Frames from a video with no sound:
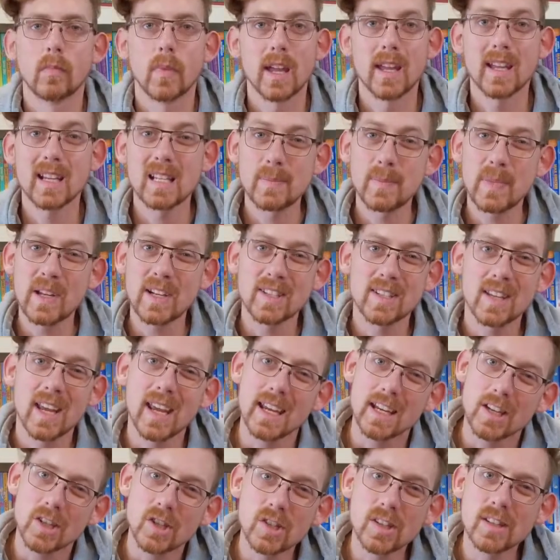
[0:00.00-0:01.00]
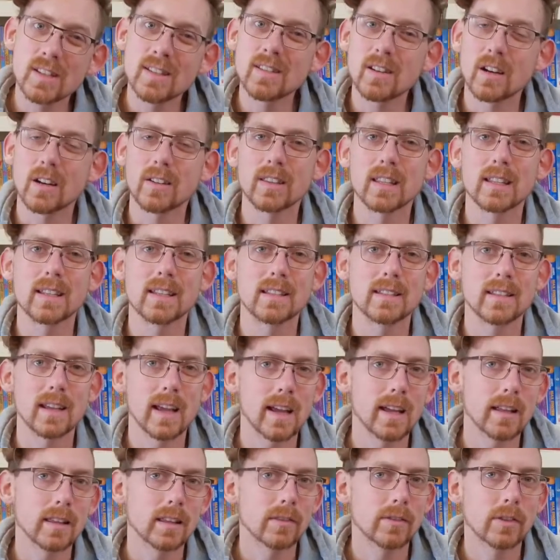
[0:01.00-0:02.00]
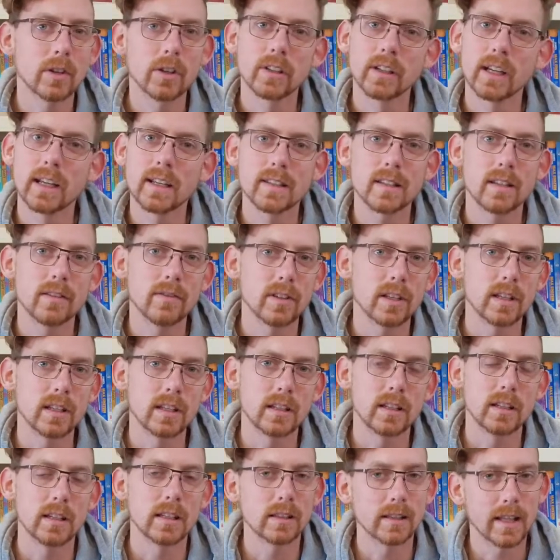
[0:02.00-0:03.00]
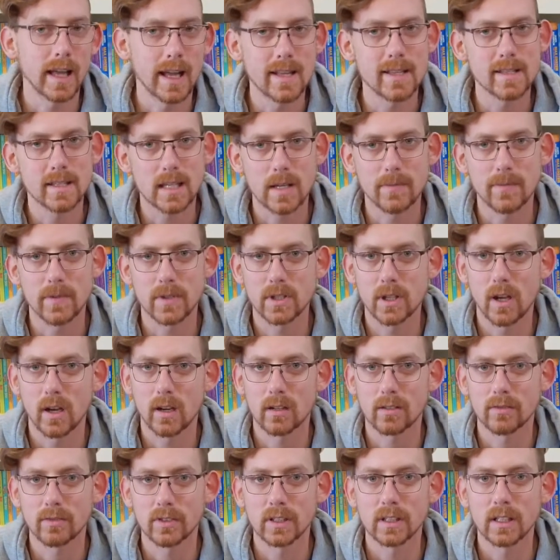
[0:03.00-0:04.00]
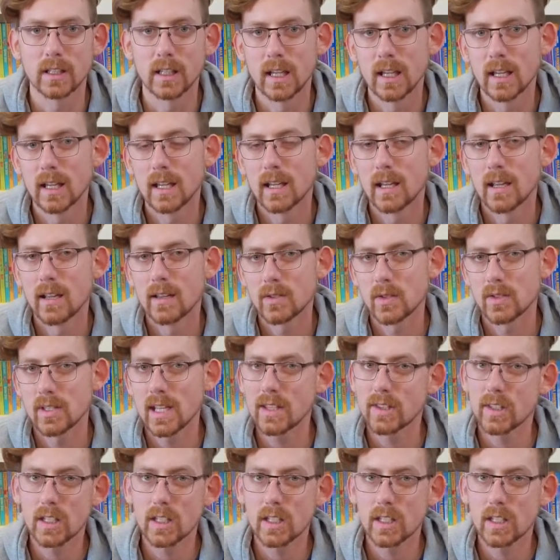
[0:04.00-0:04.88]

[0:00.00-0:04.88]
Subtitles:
Expectations are the death of creativity in landscape photography. So take this